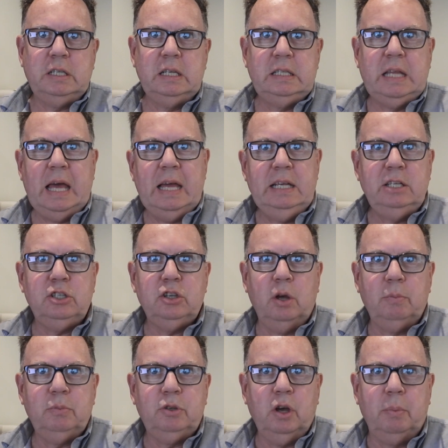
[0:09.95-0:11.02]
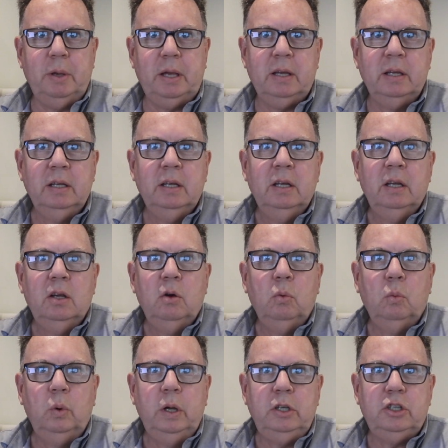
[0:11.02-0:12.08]
Today's topic,
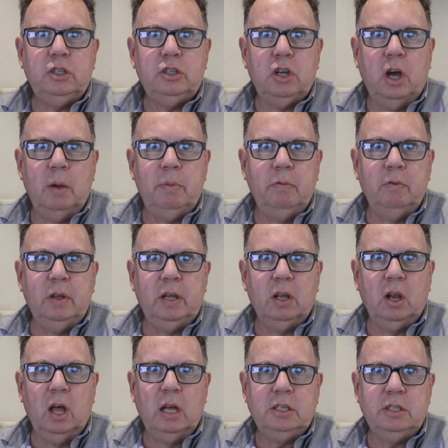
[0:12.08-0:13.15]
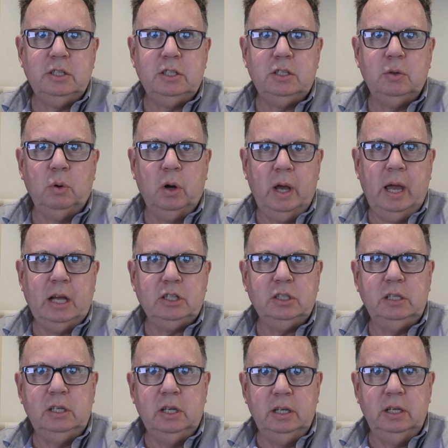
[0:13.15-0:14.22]
which type of liquor licence do I
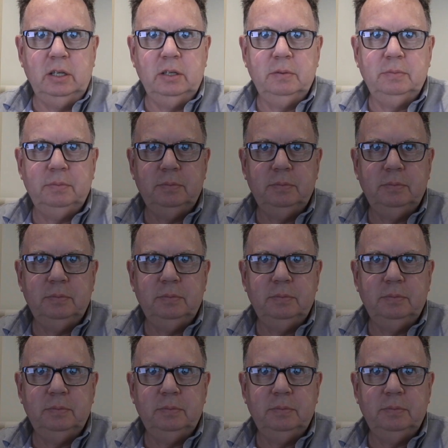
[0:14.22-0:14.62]
actually need?